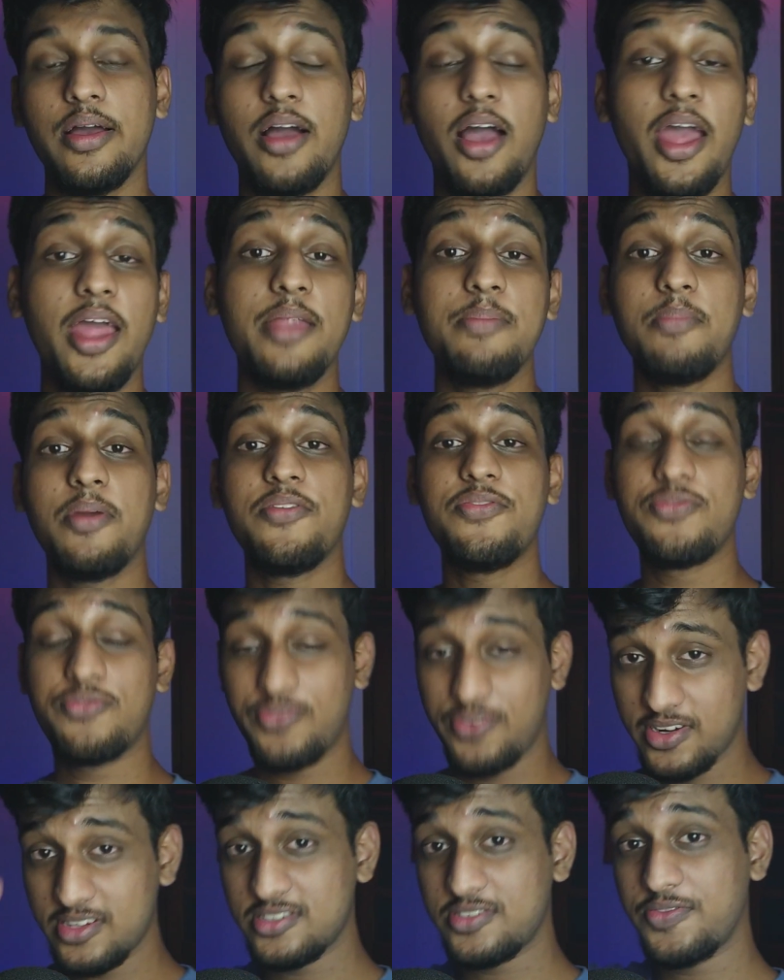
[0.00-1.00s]
and my
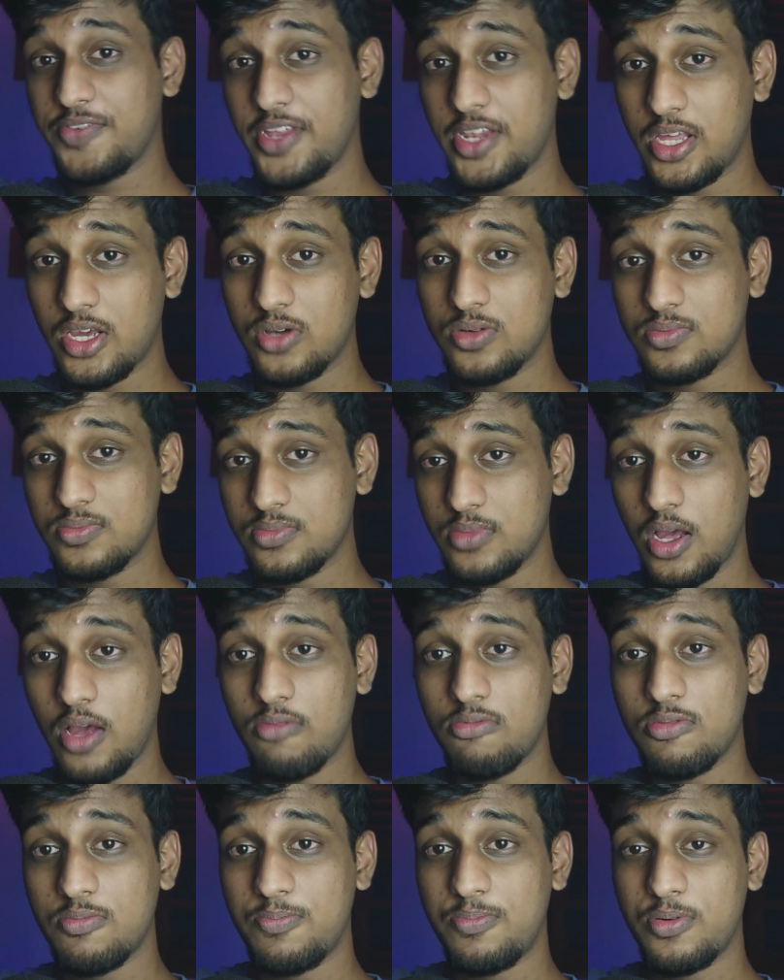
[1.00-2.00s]
first video I
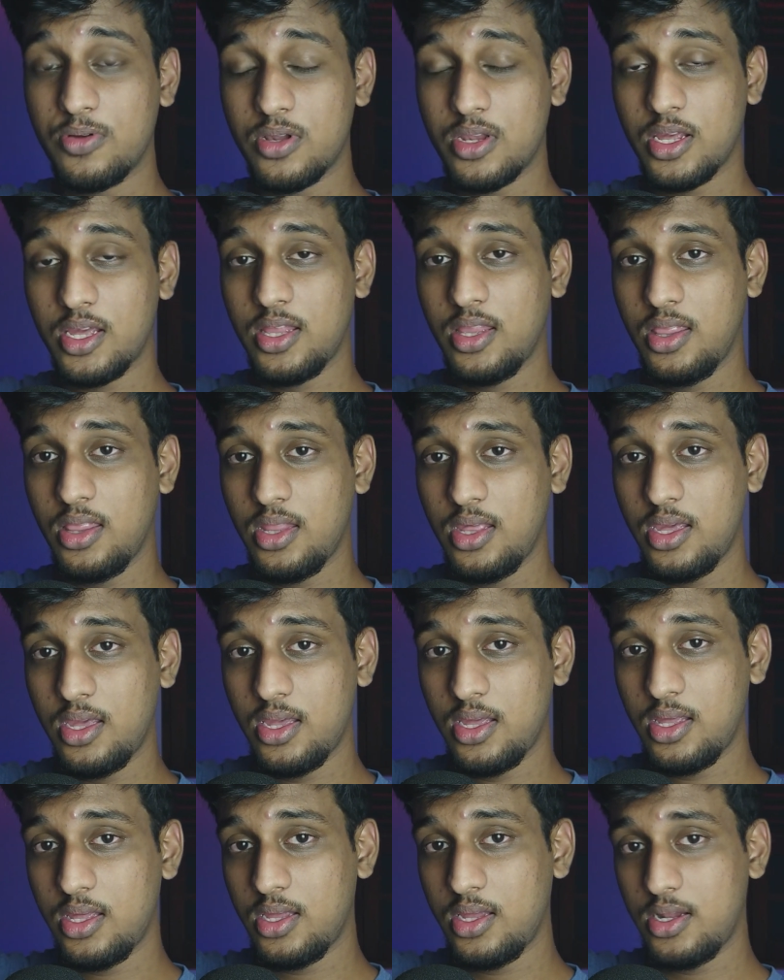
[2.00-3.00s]
will put in
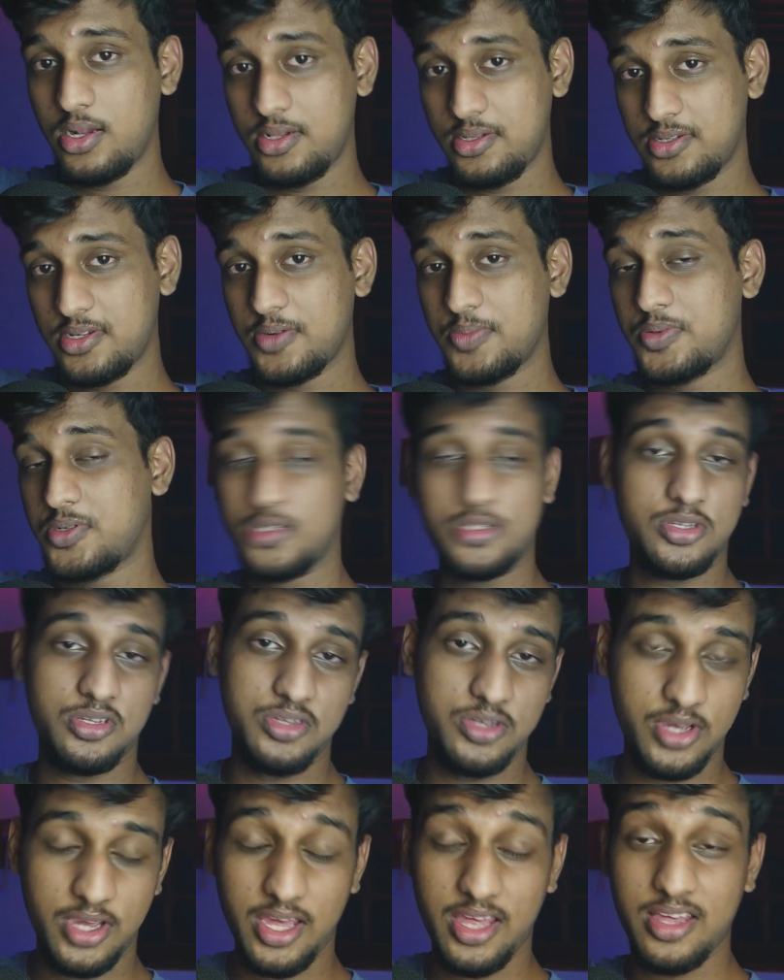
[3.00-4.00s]
the description, so
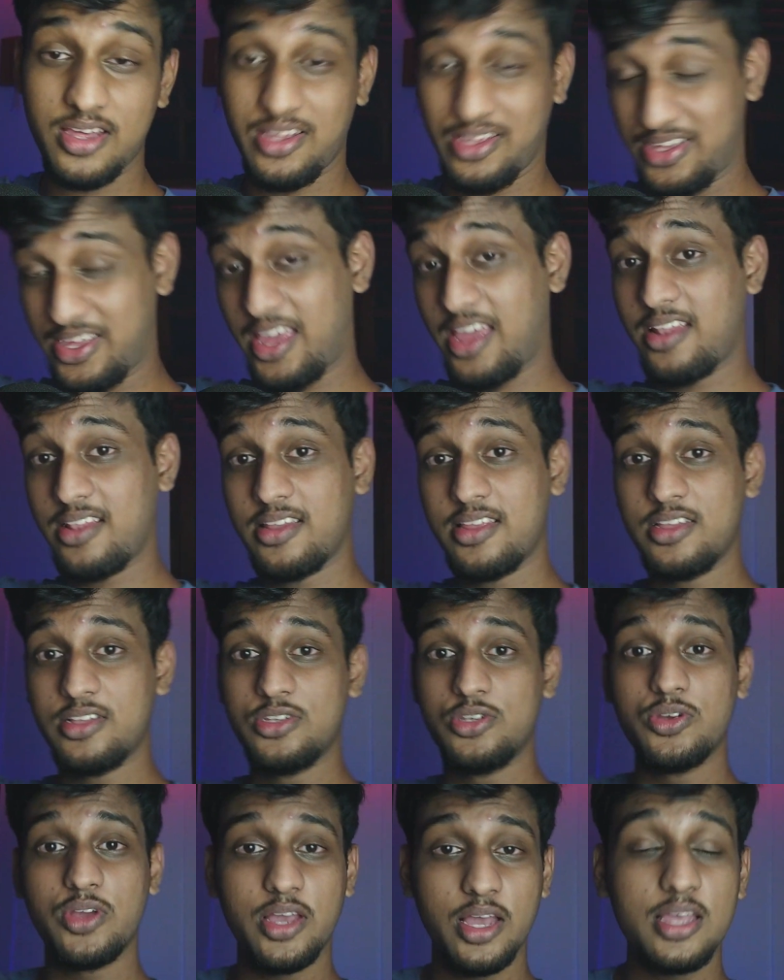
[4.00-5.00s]
you
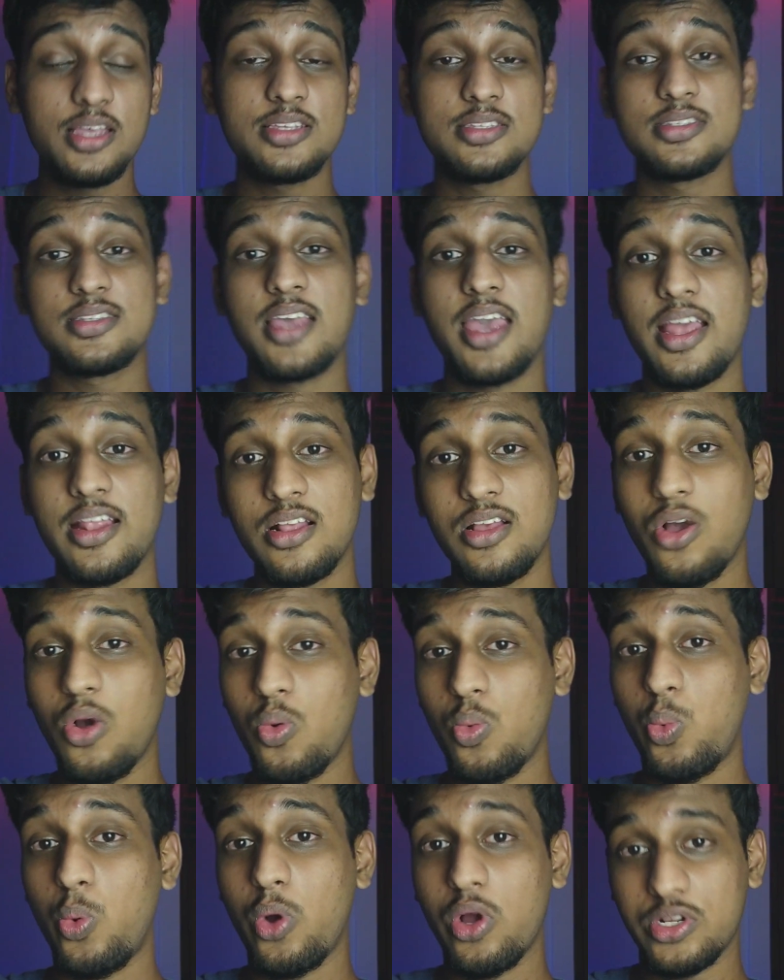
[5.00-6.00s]
guys can go
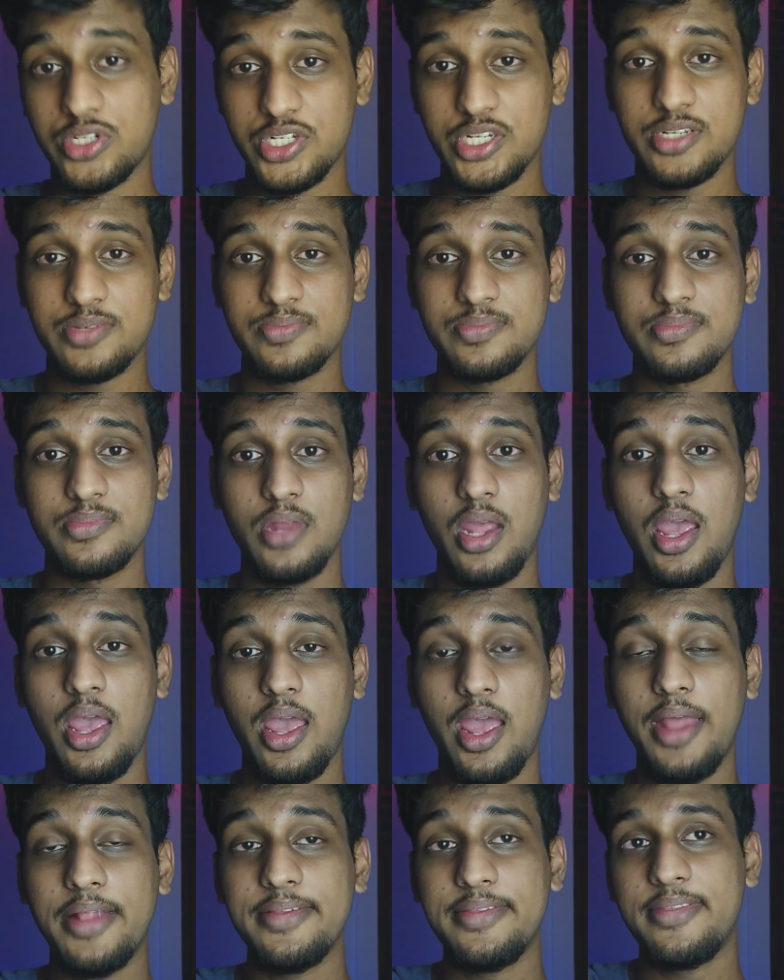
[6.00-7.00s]
watch it
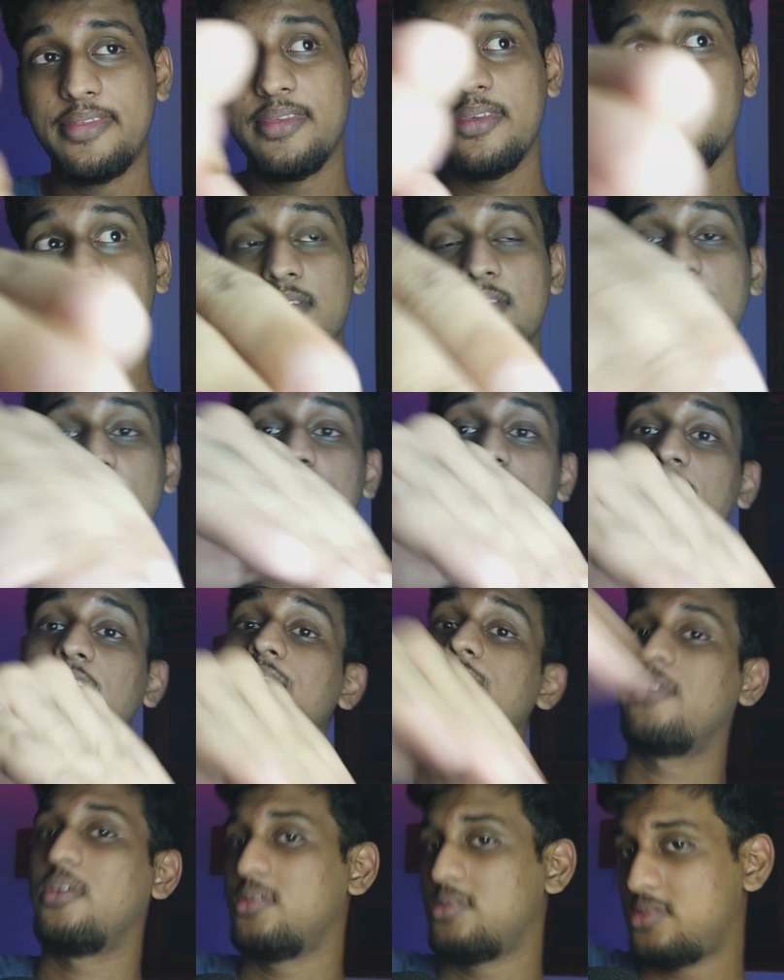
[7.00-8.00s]
and see the
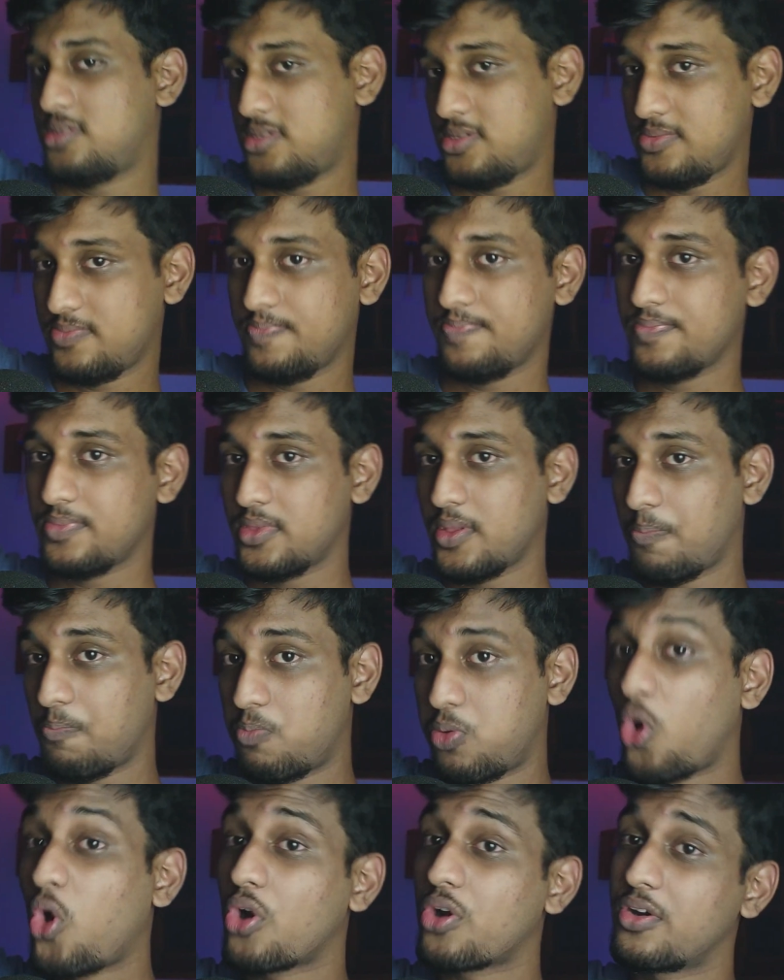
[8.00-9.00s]
difference, the
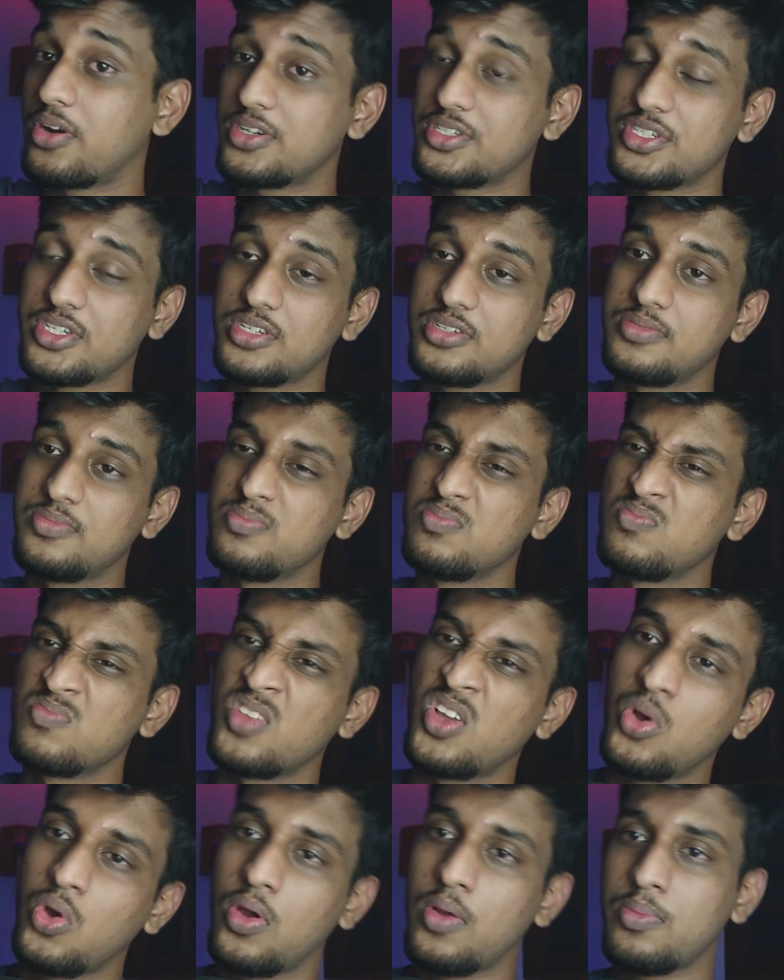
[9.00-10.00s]
progression,
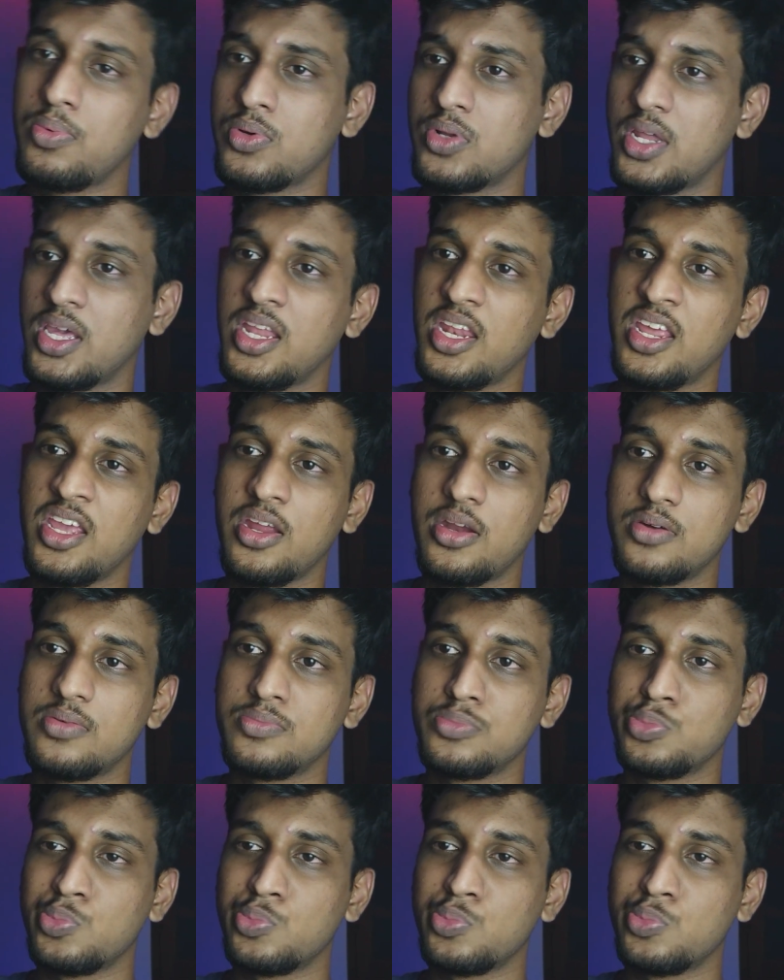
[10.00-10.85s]
or I'll put in here